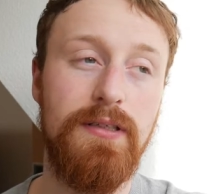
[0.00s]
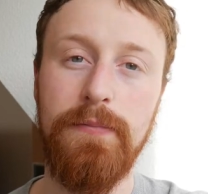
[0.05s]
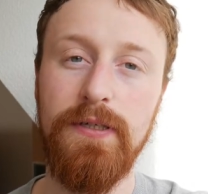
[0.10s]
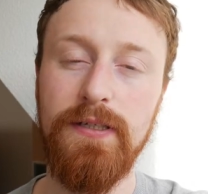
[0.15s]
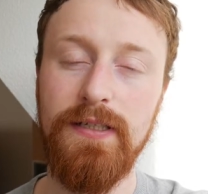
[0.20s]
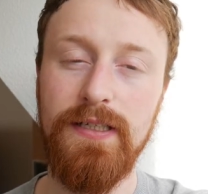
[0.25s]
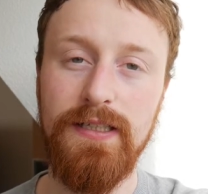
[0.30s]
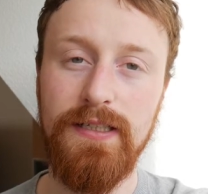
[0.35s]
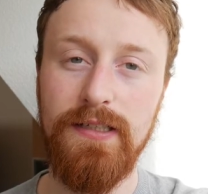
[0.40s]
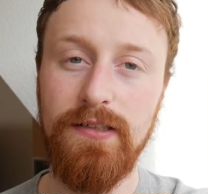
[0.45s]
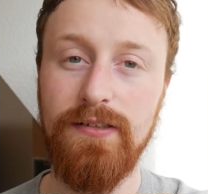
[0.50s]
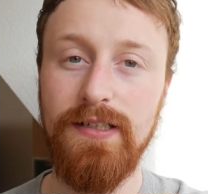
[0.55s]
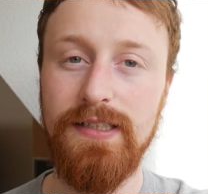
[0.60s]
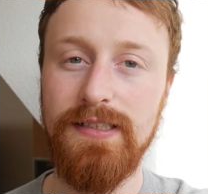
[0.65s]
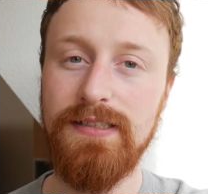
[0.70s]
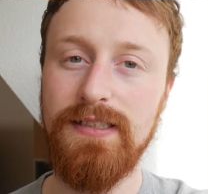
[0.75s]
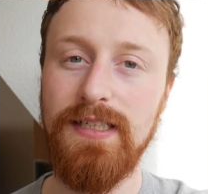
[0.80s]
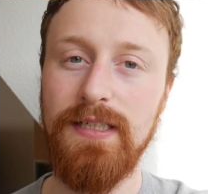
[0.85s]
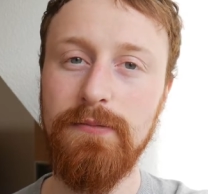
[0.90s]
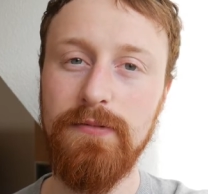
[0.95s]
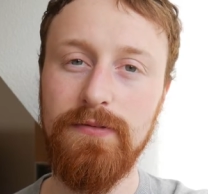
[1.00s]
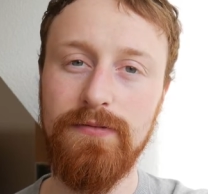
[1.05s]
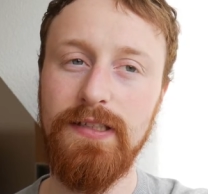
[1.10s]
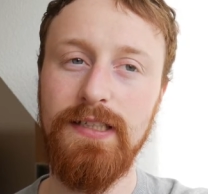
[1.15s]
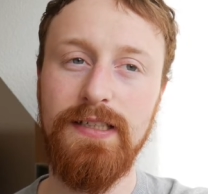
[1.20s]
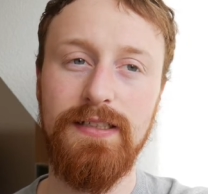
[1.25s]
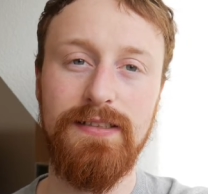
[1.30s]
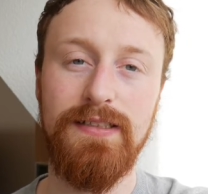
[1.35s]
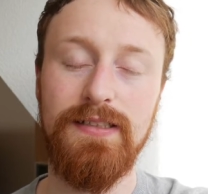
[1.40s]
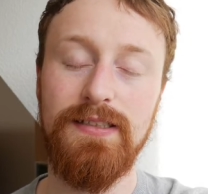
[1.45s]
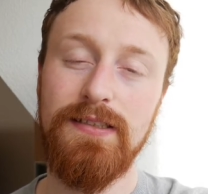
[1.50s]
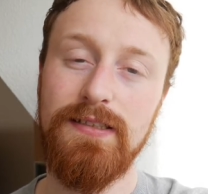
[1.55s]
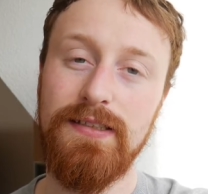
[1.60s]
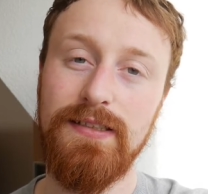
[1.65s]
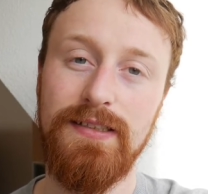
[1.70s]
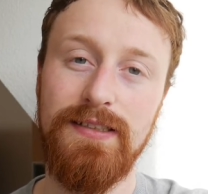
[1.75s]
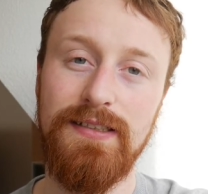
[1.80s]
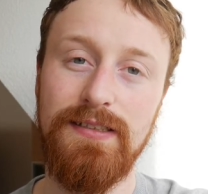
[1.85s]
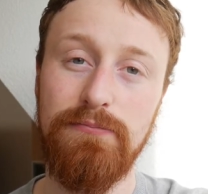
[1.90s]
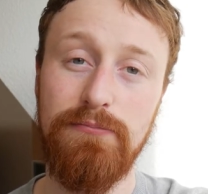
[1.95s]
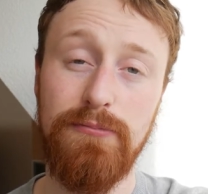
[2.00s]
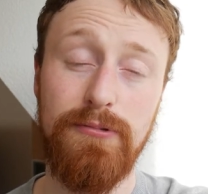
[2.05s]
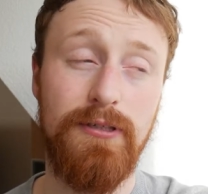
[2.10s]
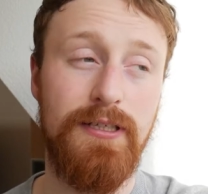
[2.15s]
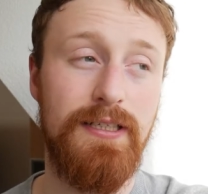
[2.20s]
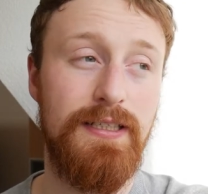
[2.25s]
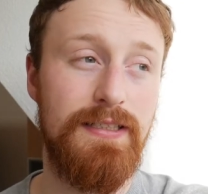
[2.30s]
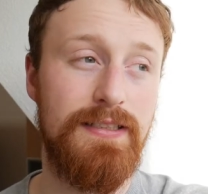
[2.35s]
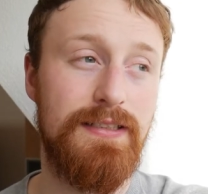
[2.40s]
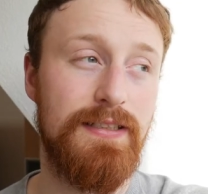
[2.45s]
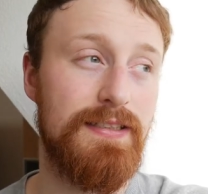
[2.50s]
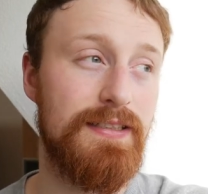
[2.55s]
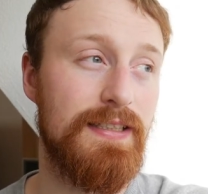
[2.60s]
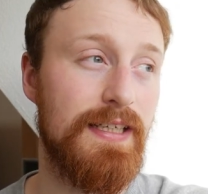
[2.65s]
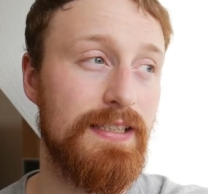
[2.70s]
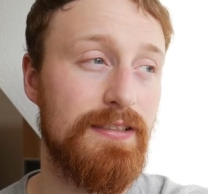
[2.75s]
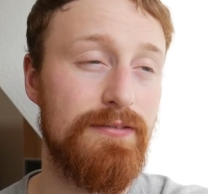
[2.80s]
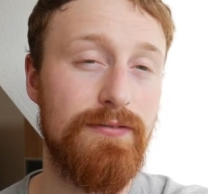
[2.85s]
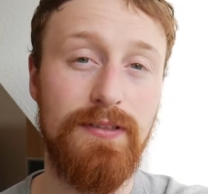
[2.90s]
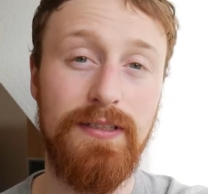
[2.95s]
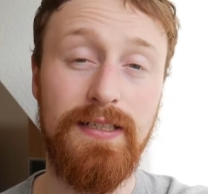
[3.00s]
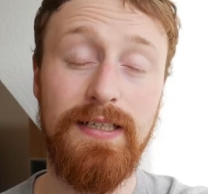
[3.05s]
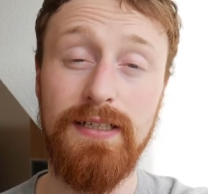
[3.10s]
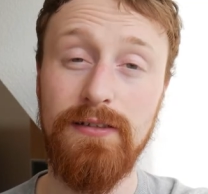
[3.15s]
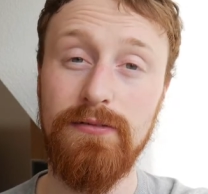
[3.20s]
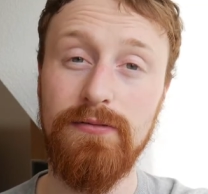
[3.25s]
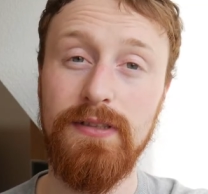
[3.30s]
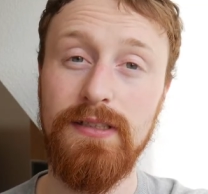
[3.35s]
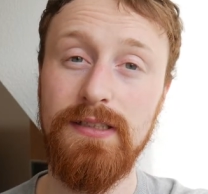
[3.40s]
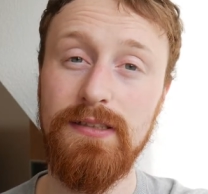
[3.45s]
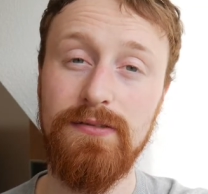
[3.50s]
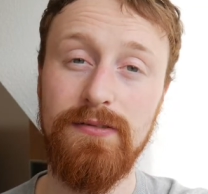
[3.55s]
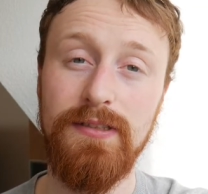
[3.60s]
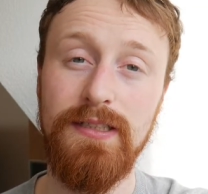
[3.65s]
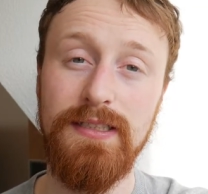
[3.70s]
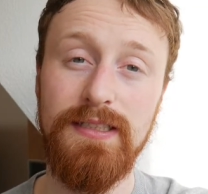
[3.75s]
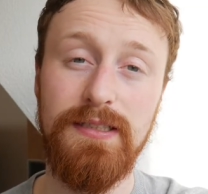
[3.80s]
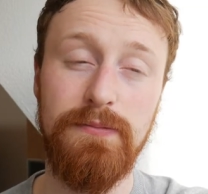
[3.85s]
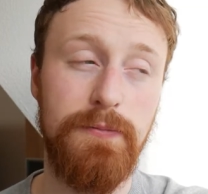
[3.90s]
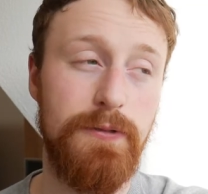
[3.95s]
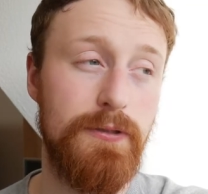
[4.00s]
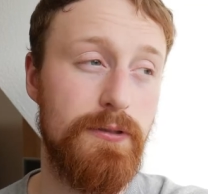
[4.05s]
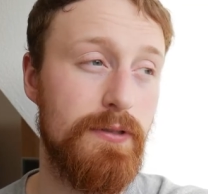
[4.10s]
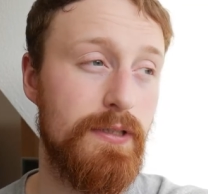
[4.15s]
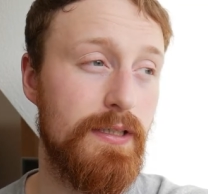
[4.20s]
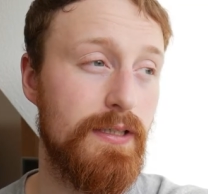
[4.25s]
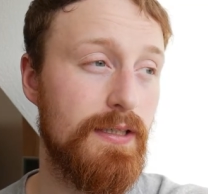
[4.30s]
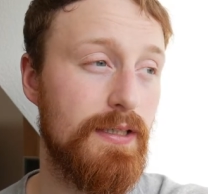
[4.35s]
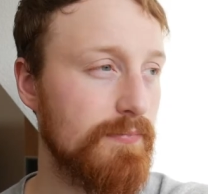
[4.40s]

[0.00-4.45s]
but in the grand scheme of things, it's pretty successful and it runs really smooth.